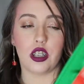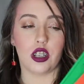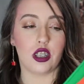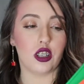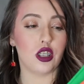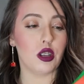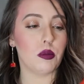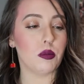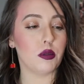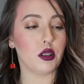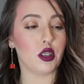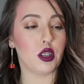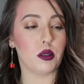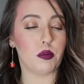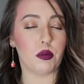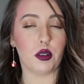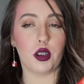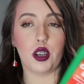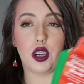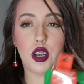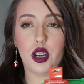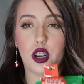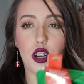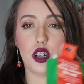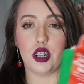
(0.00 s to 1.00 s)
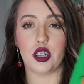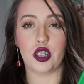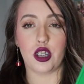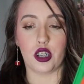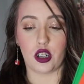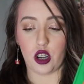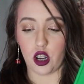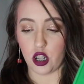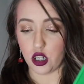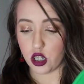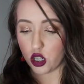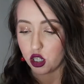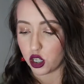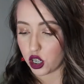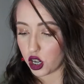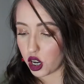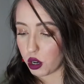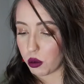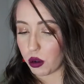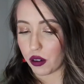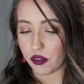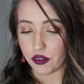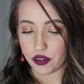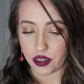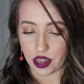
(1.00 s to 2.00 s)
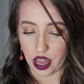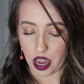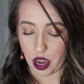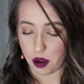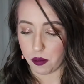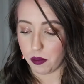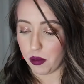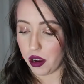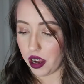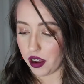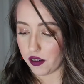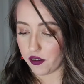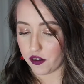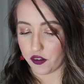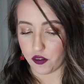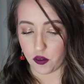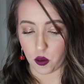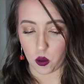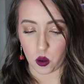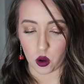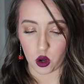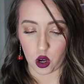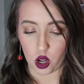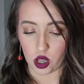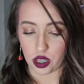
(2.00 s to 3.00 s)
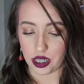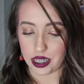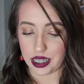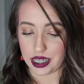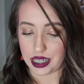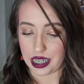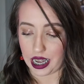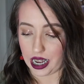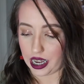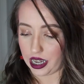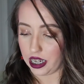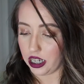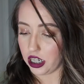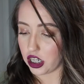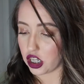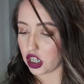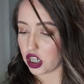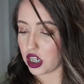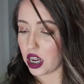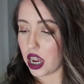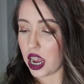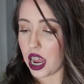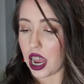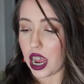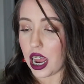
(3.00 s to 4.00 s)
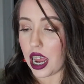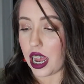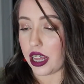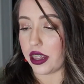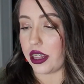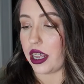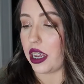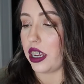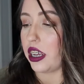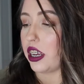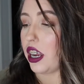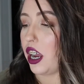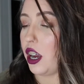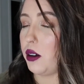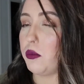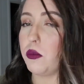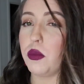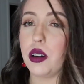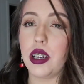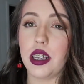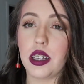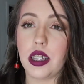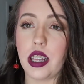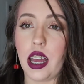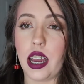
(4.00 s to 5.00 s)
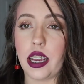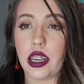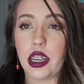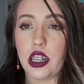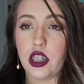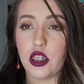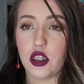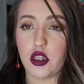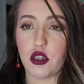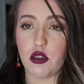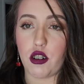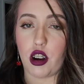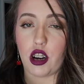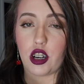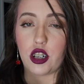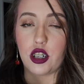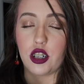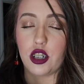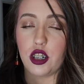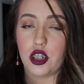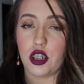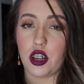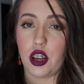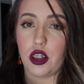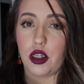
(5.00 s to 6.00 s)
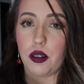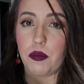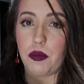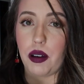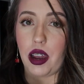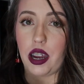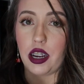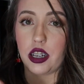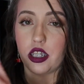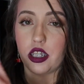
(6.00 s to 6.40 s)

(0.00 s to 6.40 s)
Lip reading: super, super cute. So I got 2 of them, $4 each. And they come with like instructions on the back.